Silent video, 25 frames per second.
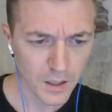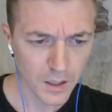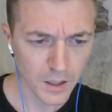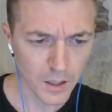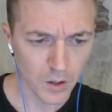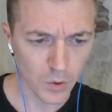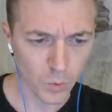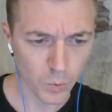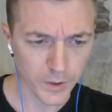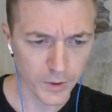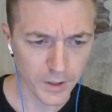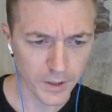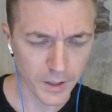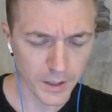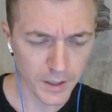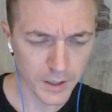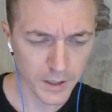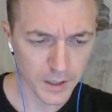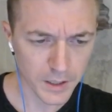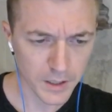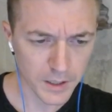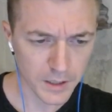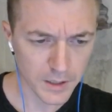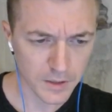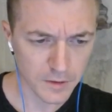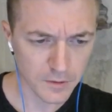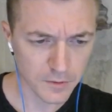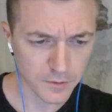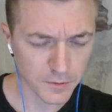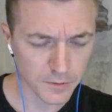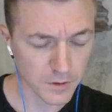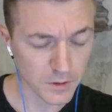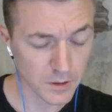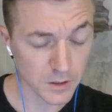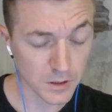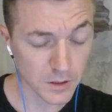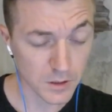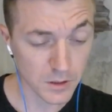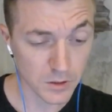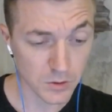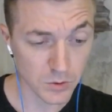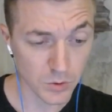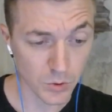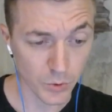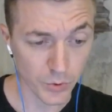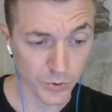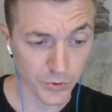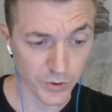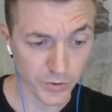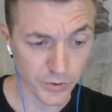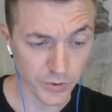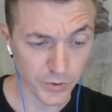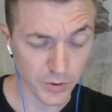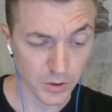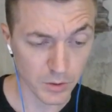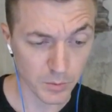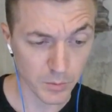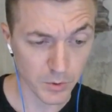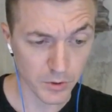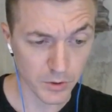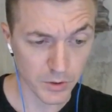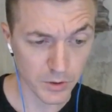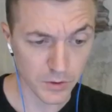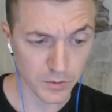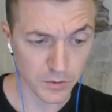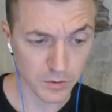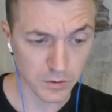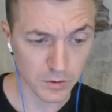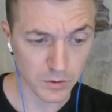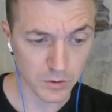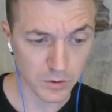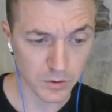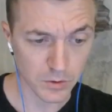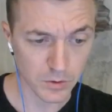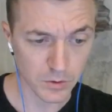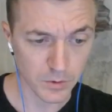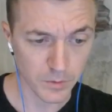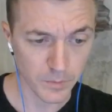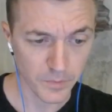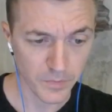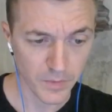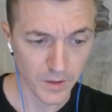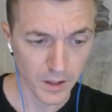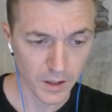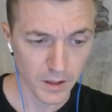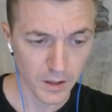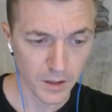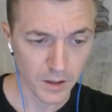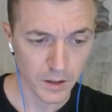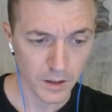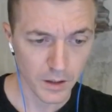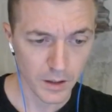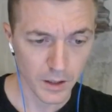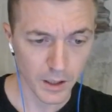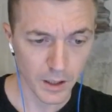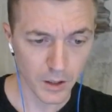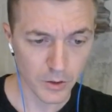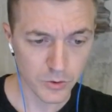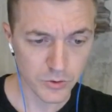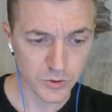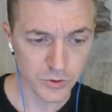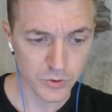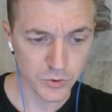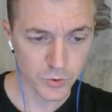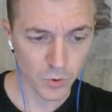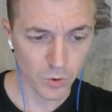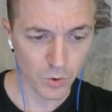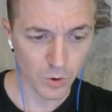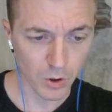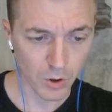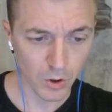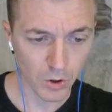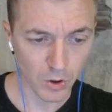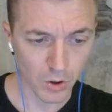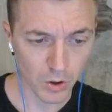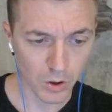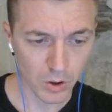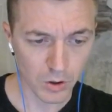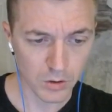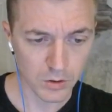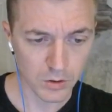We have, who was I saying? Mark Kessler, How to Draw